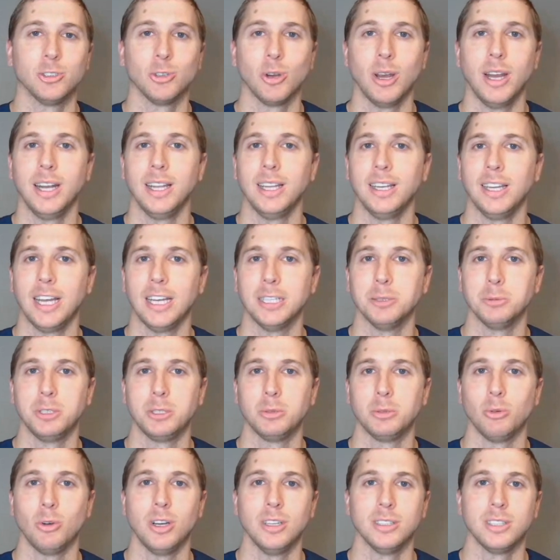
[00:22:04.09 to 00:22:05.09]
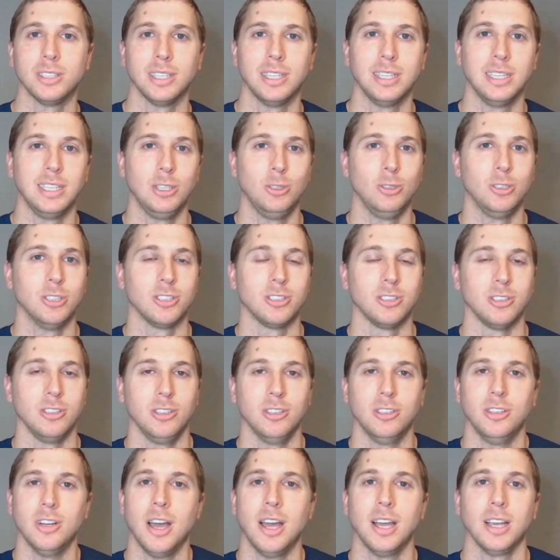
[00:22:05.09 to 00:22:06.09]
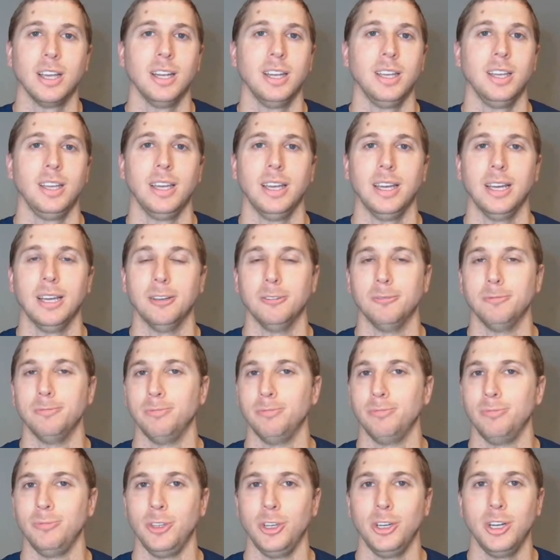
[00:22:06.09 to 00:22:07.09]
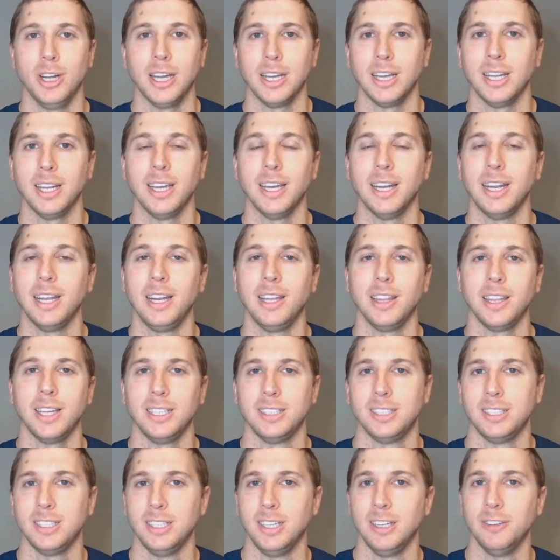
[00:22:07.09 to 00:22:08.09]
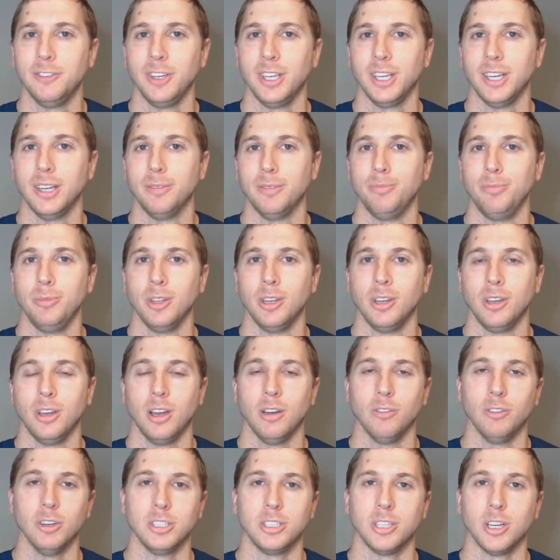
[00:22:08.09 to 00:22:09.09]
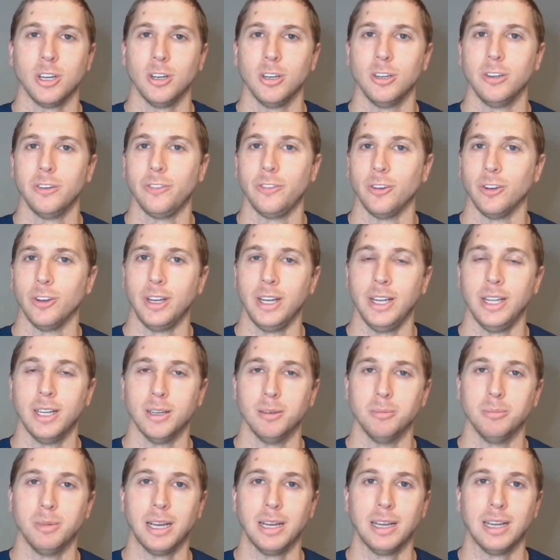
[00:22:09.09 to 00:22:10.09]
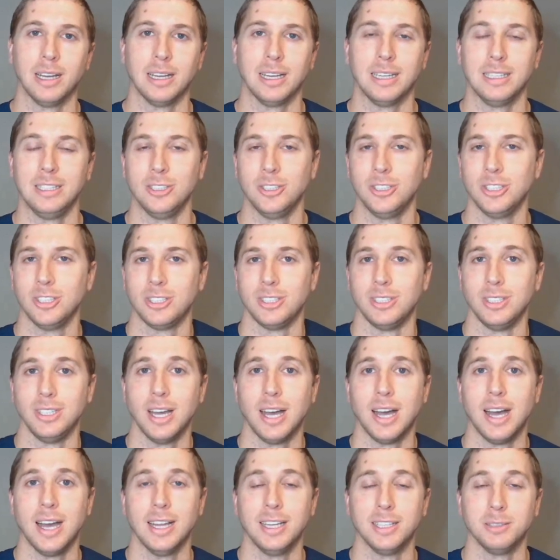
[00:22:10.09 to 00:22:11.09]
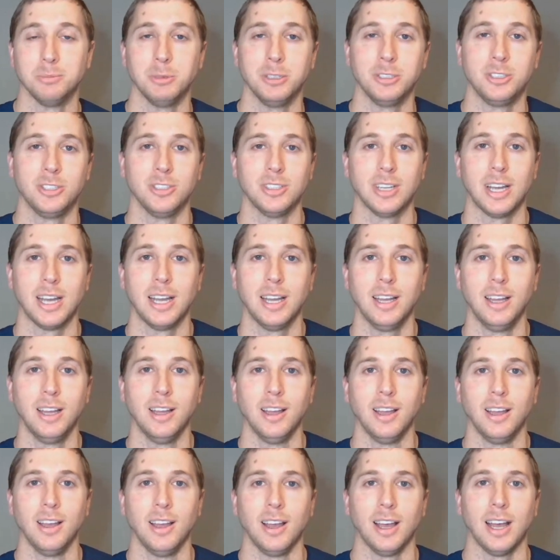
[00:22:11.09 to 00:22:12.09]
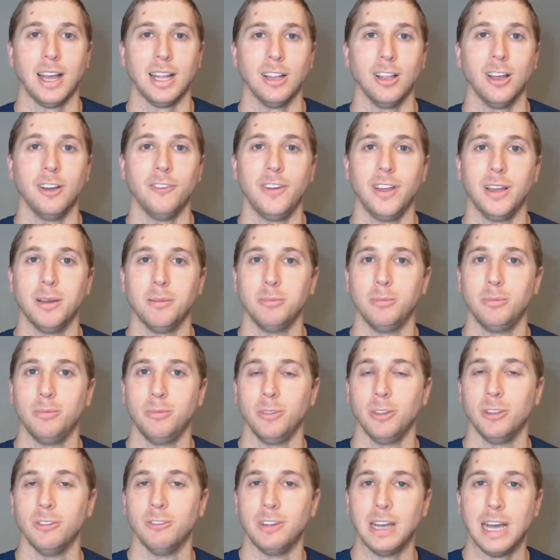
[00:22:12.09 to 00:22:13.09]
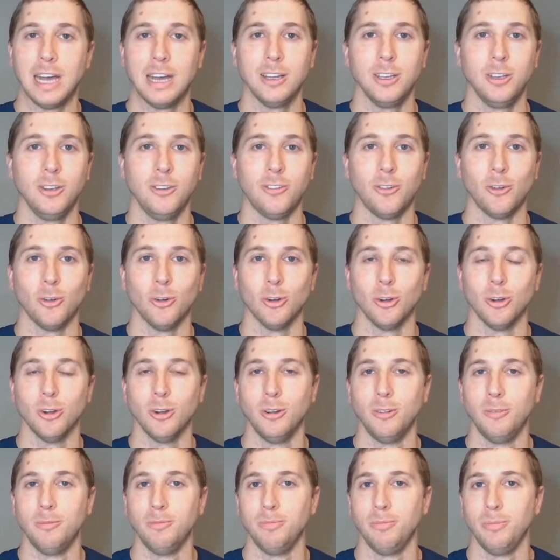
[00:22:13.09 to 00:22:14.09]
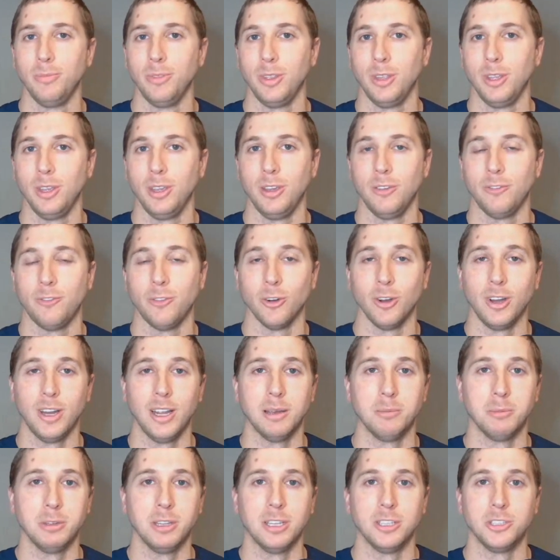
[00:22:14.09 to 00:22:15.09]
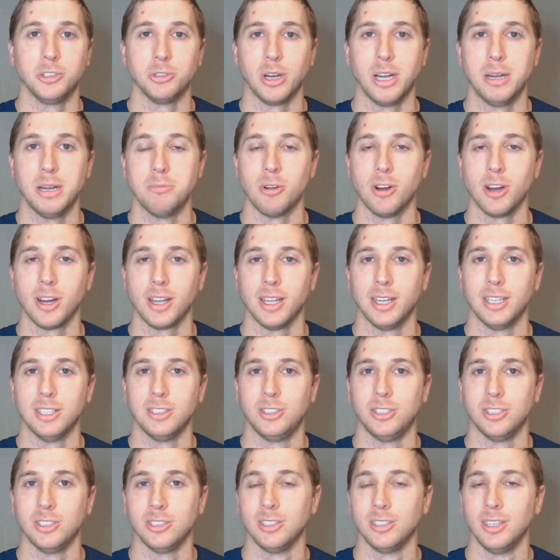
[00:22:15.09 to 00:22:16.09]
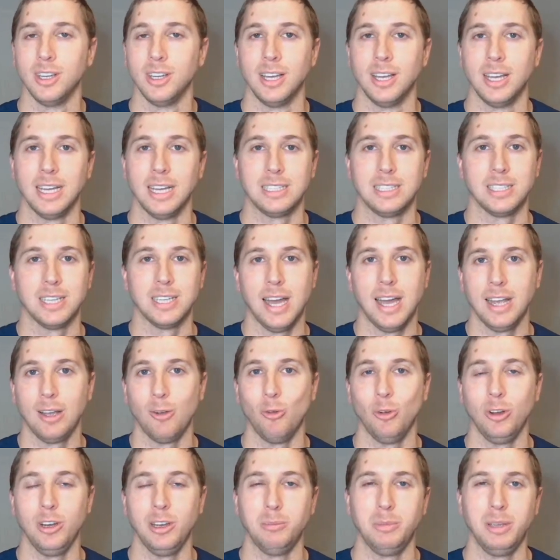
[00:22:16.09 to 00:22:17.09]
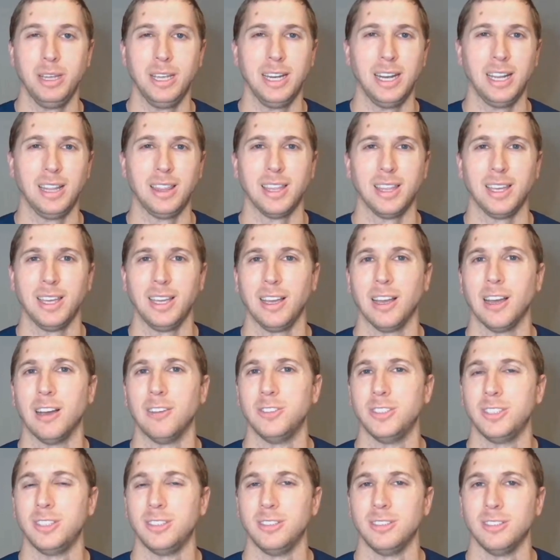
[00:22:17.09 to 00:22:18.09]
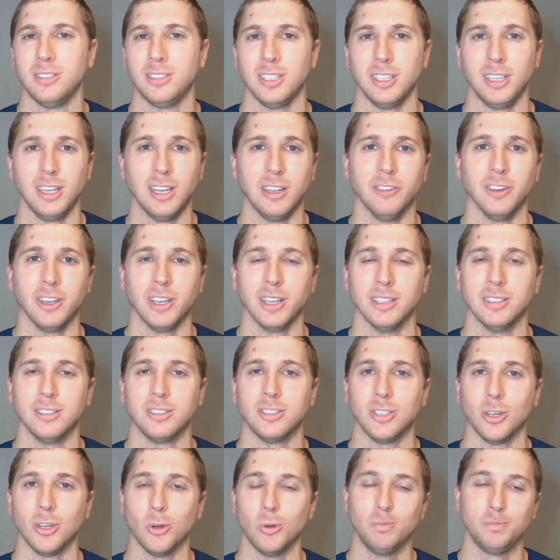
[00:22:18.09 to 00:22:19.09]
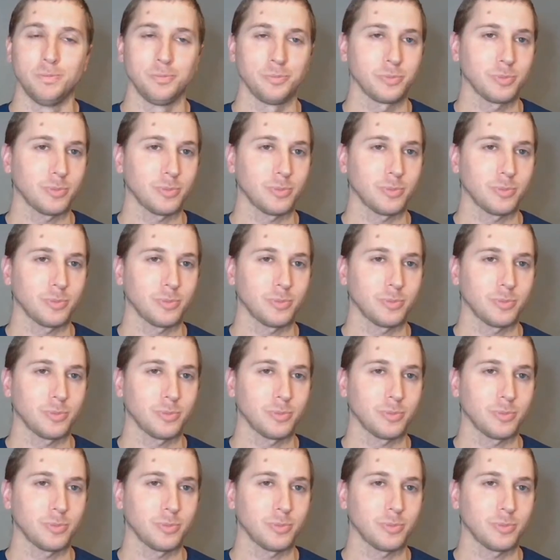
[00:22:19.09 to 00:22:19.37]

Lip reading: of trading Dansby Swanson, you're not going to get anything significant of return for him. You're just not. As much as I love him, the value for him in the trade market is just, it's not going to be anything of significance. So